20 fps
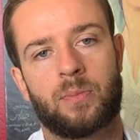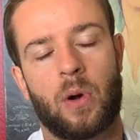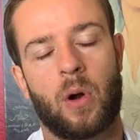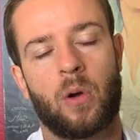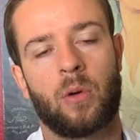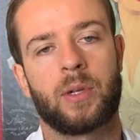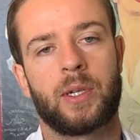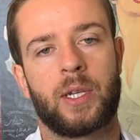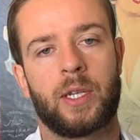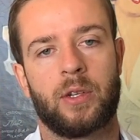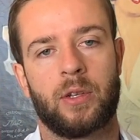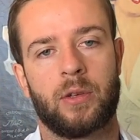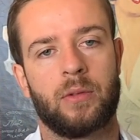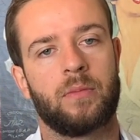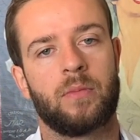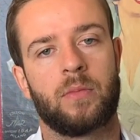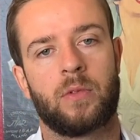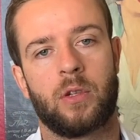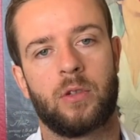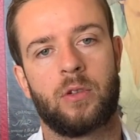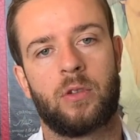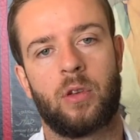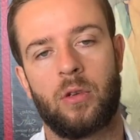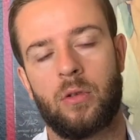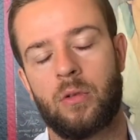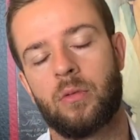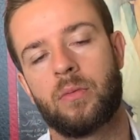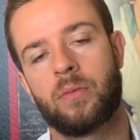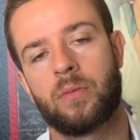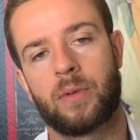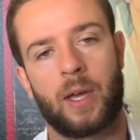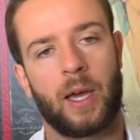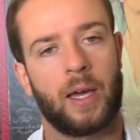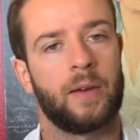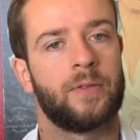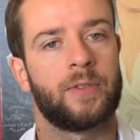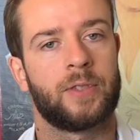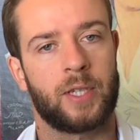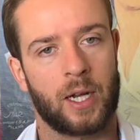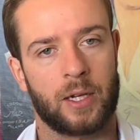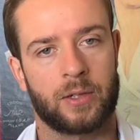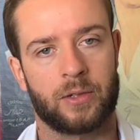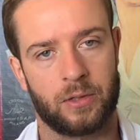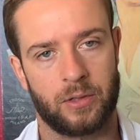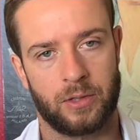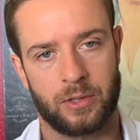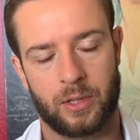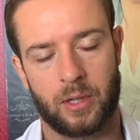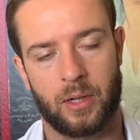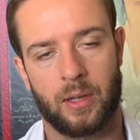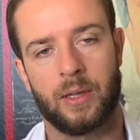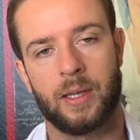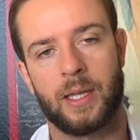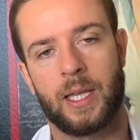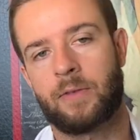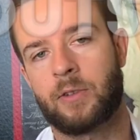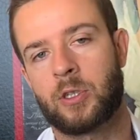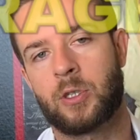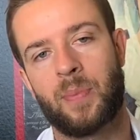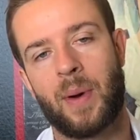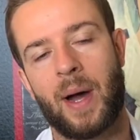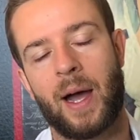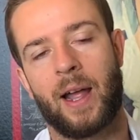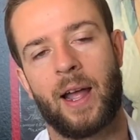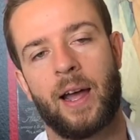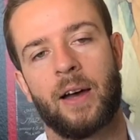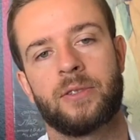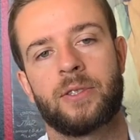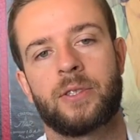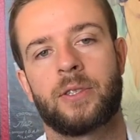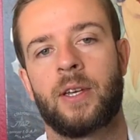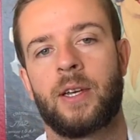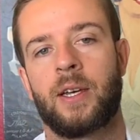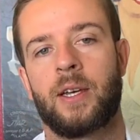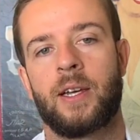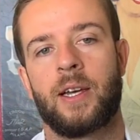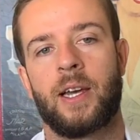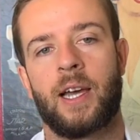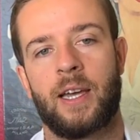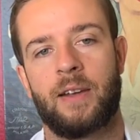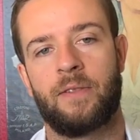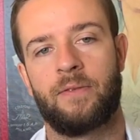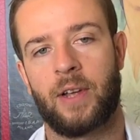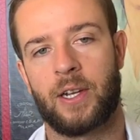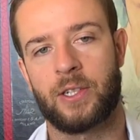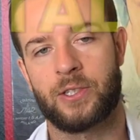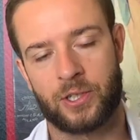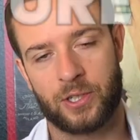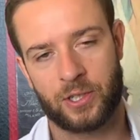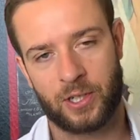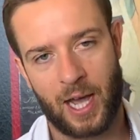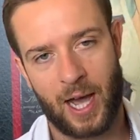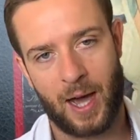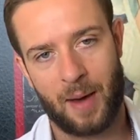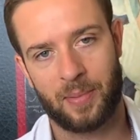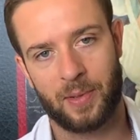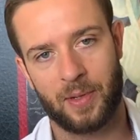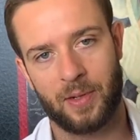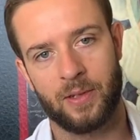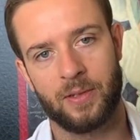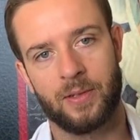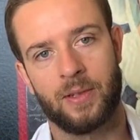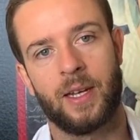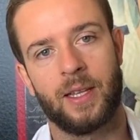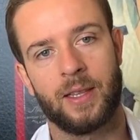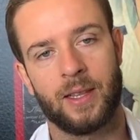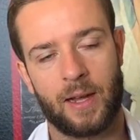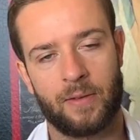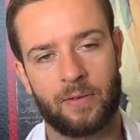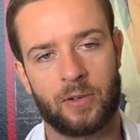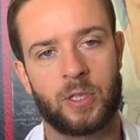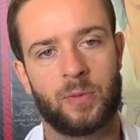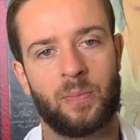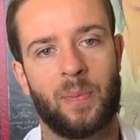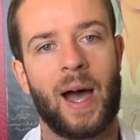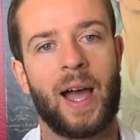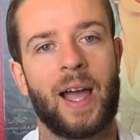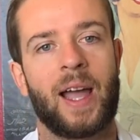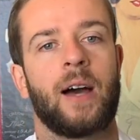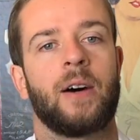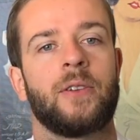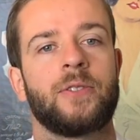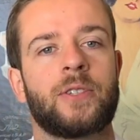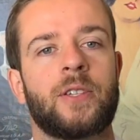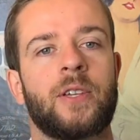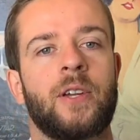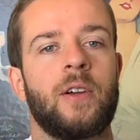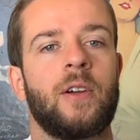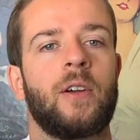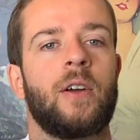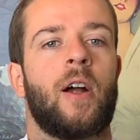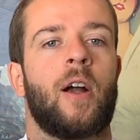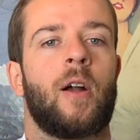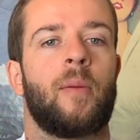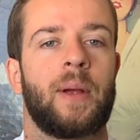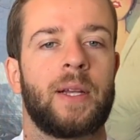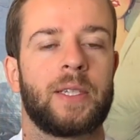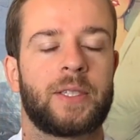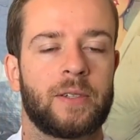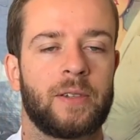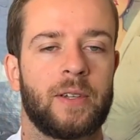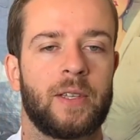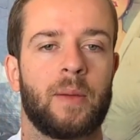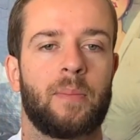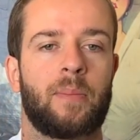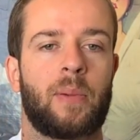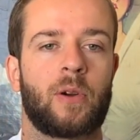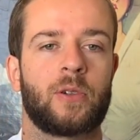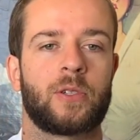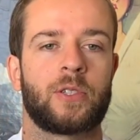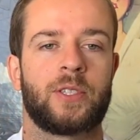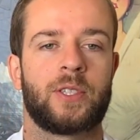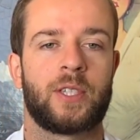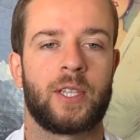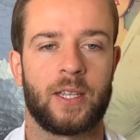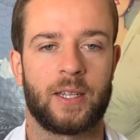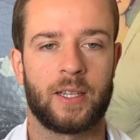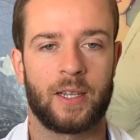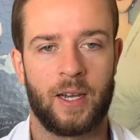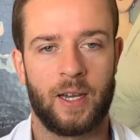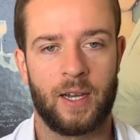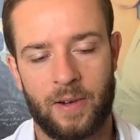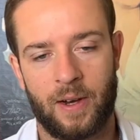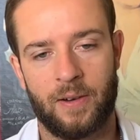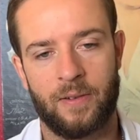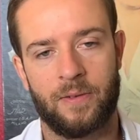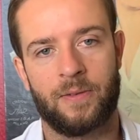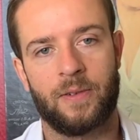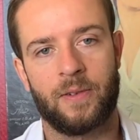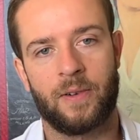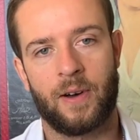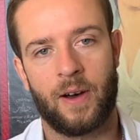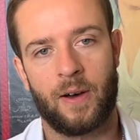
broken into two kind of sectors: leveraged buyouts and venture capital. Leveraged buyouts are basically the purchasing of